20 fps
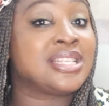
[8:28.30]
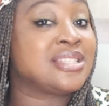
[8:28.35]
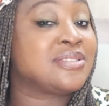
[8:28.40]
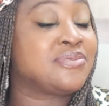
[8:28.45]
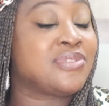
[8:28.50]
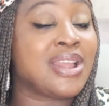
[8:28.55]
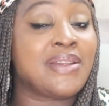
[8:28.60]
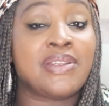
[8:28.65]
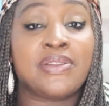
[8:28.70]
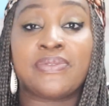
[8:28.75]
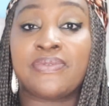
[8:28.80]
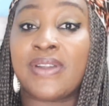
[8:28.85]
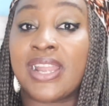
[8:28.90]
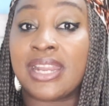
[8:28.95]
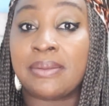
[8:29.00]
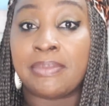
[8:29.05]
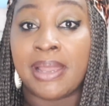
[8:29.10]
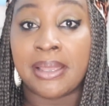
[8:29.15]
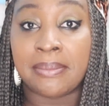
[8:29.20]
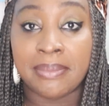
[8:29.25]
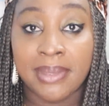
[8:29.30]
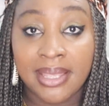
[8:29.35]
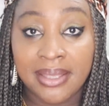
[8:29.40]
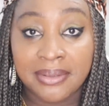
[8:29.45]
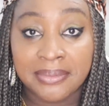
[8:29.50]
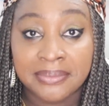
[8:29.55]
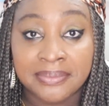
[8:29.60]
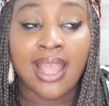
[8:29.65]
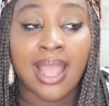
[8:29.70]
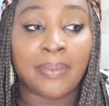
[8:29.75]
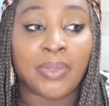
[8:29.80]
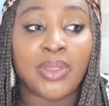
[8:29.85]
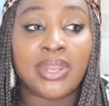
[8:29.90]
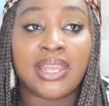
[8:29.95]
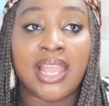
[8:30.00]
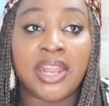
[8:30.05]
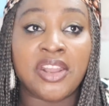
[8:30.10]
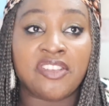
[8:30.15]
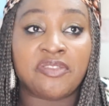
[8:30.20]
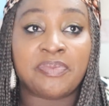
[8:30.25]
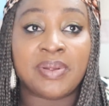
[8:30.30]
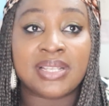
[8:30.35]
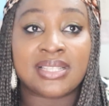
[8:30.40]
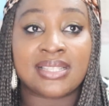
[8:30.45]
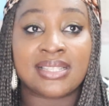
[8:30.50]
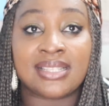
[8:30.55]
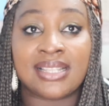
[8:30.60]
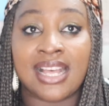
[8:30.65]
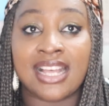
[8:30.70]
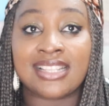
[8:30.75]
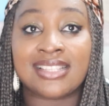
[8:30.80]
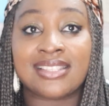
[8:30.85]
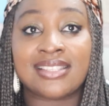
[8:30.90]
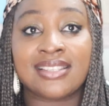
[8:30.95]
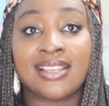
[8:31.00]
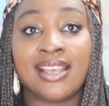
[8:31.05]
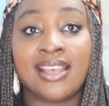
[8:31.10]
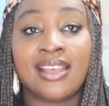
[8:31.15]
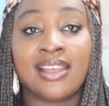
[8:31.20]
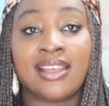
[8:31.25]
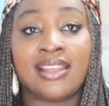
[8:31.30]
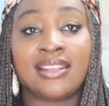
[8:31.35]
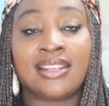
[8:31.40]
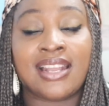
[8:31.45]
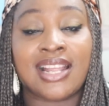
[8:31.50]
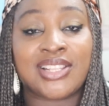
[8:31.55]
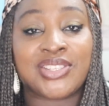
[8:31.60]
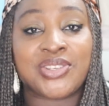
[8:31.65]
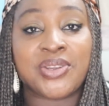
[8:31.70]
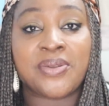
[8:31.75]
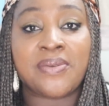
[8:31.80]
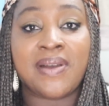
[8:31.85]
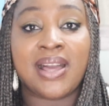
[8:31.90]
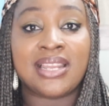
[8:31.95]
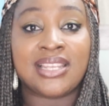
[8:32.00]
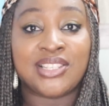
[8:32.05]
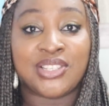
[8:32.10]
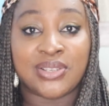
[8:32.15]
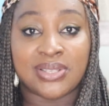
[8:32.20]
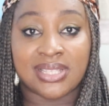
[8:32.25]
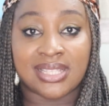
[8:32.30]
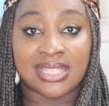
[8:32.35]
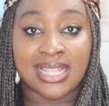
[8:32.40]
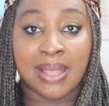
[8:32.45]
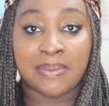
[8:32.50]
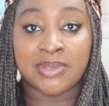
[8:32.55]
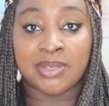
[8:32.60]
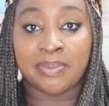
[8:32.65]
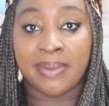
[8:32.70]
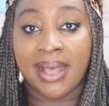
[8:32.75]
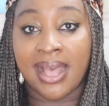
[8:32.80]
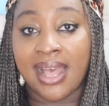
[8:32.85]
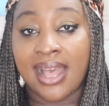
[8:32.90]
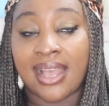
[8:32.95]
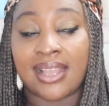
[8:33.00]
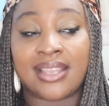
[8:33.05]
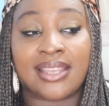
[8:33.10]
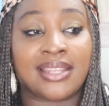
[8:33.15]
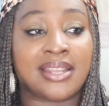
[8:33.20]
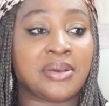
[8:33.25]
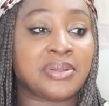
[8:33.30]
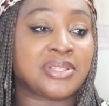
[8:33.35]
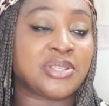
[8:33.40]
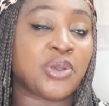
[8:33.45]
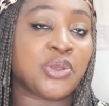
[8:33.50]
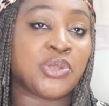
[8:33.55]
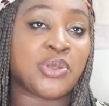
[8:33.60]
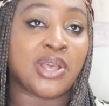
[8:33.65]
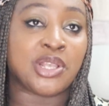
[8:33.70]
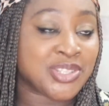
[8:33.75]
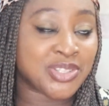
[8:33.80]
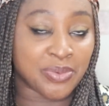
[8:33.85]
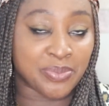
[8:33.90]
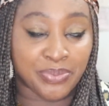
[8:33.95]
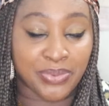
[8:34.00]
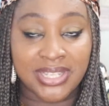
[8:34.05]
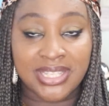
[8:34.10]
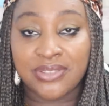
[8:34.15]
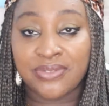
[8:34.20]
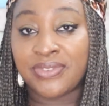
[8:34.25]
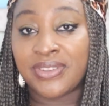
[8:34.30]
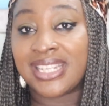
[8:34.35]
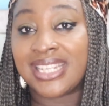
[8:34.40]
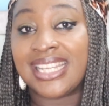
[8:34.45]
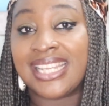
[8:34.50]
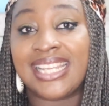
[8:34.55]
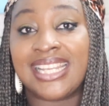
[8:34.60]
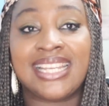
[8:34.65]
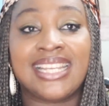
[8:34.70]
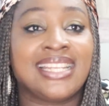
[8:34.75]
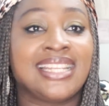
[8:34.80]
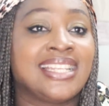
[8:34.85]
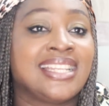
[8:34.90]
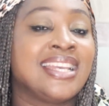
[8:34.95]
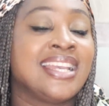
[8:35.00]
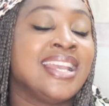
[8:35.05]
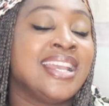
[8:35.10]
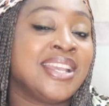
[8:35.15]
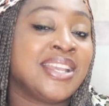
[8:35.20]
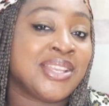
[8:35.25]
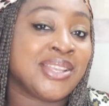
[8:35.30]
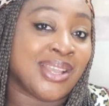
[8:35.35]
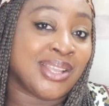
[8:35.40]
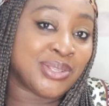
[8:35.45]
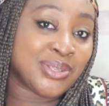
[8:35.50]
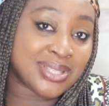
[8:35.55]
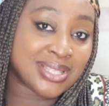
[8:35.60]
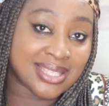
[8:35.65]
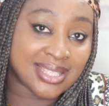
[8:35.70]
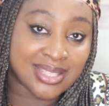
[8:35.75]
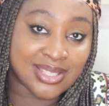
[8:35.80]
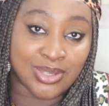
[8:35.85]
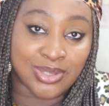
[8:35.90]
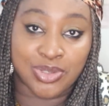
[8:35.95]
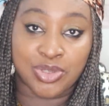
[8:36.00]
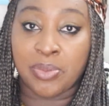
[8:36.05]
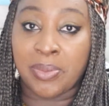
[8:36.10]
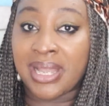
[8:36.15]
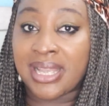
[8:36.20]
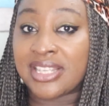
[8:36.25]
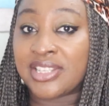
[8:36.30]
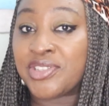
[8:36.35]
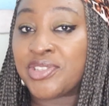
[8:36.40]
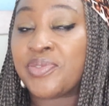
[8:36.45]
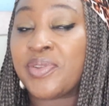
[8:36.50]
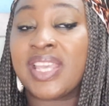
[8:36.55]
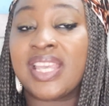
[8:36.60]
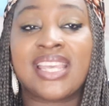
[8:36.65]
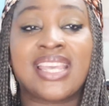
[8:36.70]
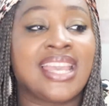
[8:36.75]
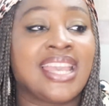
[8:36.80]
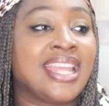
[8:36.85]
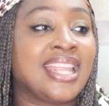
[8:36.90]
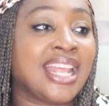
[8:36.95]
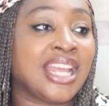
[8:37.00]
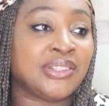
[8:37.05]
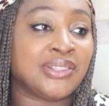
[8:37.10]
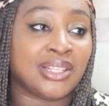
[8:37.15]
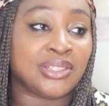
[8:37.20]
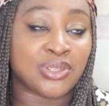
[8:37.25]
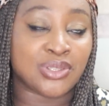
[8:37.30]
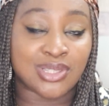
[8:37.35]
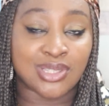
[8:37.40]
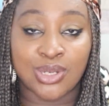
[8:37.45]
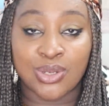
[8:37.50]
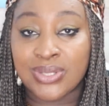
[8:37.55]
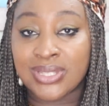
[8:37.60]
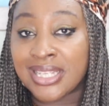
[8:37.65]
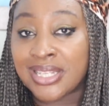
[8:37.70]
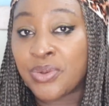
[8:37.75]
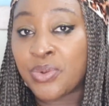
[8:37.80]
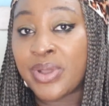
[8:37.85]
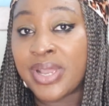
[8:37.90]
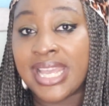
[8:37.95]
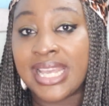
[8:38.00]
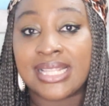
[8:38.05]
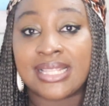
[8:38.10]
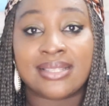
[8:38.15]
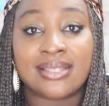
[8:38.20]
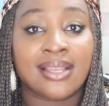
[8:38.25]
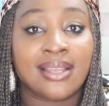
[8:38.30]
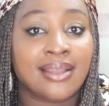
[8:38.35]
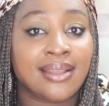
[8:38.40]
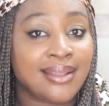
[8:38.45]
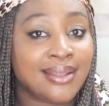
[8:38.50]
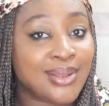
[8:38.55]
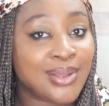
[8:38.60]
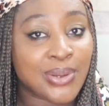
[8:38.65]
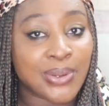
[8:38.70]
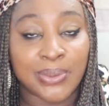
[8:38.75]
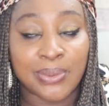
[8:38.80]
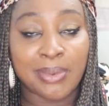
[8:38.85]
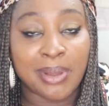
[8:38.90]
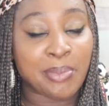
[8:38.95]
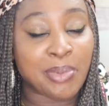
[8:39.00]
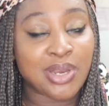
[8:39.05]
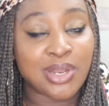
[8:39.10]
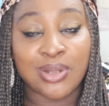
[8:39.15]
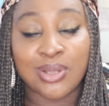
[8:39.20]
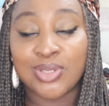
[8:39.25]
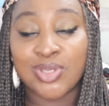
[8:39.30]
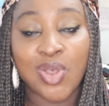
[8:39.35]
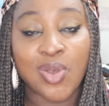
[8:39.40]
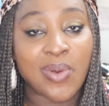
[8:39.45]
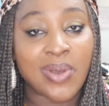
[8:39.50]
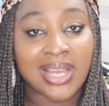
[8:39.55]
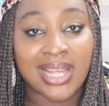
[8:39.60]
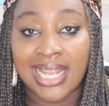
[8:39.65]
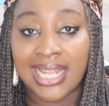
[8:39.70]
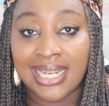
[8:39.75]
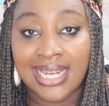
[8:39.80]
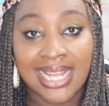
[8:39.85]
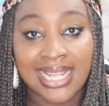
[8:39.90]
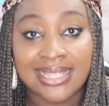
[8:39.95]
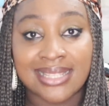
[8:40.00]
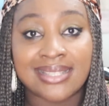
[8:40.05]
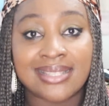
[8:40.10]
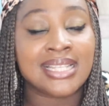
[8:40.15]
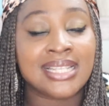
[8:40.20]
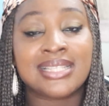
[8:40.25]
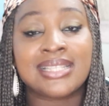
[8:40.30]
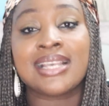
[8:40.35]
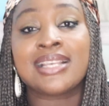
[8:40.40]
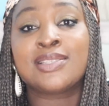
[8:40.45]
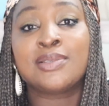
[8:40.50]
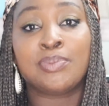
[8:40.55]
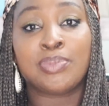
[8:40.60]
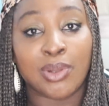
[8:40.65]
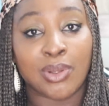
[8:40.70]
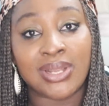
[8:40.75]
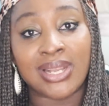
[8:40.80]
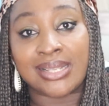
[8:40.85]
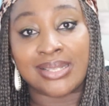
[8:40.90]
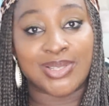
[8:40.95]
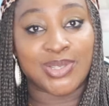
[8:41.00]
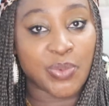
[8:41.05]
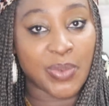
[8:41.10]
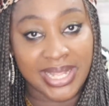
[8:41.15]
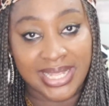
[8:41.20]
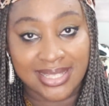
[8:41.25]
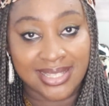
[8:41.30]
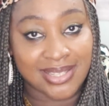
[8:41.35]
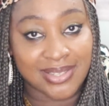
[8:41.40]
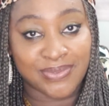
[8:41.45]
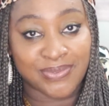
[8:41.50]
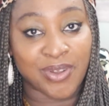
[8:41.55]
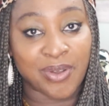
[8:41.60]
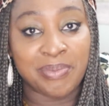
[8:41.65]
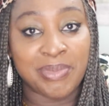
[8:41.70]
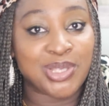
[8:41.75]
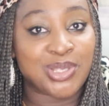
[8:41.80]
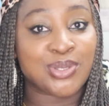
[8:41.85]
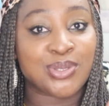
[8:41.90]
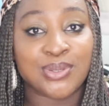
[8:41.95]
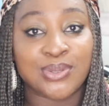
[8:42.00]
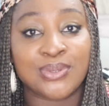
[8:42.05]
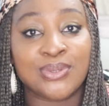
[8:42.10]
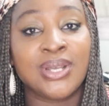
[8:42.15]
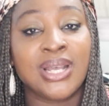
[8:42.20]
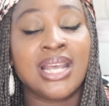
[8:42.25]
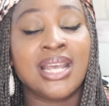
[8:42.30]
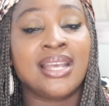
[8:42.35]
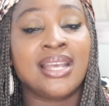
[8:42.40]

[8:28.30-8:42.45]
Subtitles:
very fine by me. I'm not the kind of person that naturally just snaps back. They'll tell you as you're breastfeeding, your stomach is shrinking and you're just losing weight. No, my body does not work like that. It takes blood and sweat for me to